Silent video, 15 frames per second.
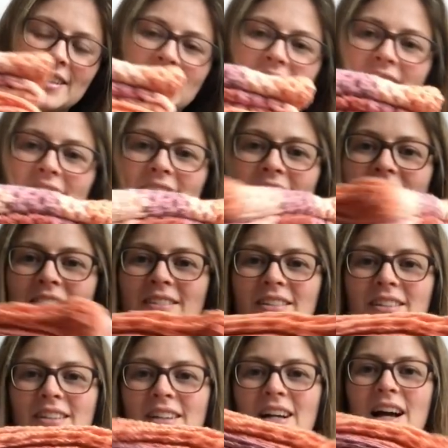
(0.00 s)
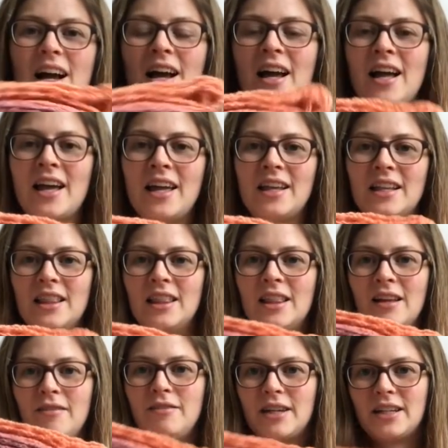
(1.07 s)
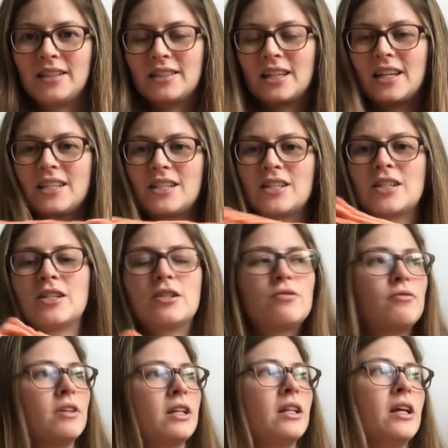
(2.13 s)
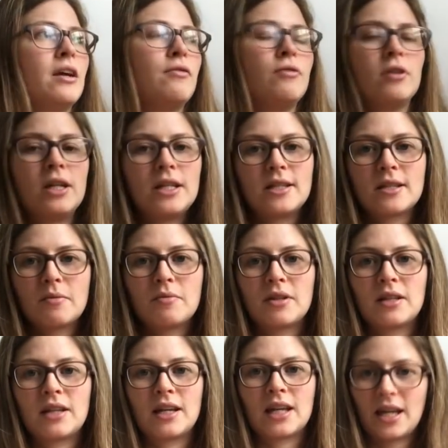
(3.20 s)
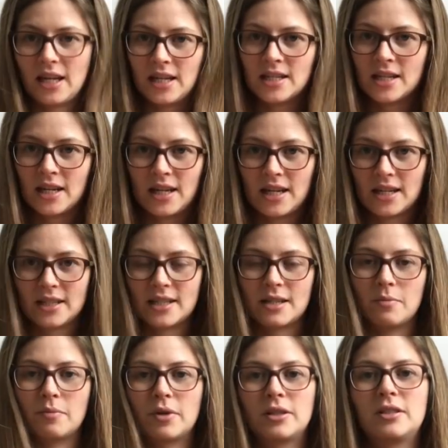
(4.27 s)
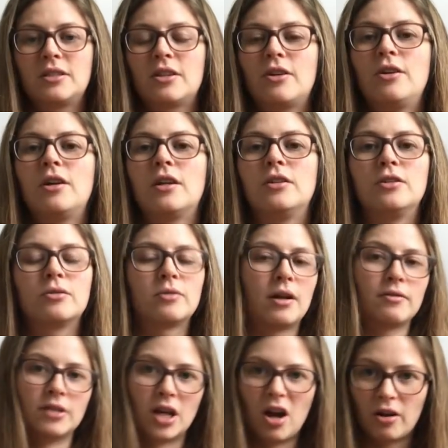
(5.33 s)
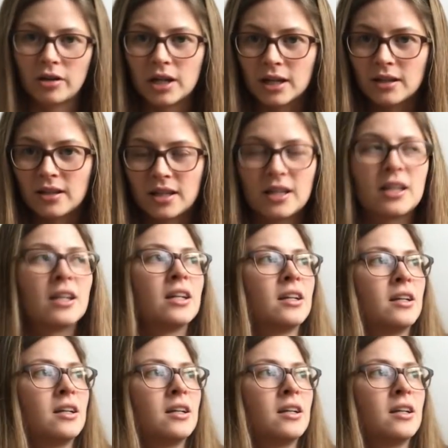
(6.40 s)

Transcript: So I love it. It's just really, if you need something like easy and simple to do and you don't have to count anything,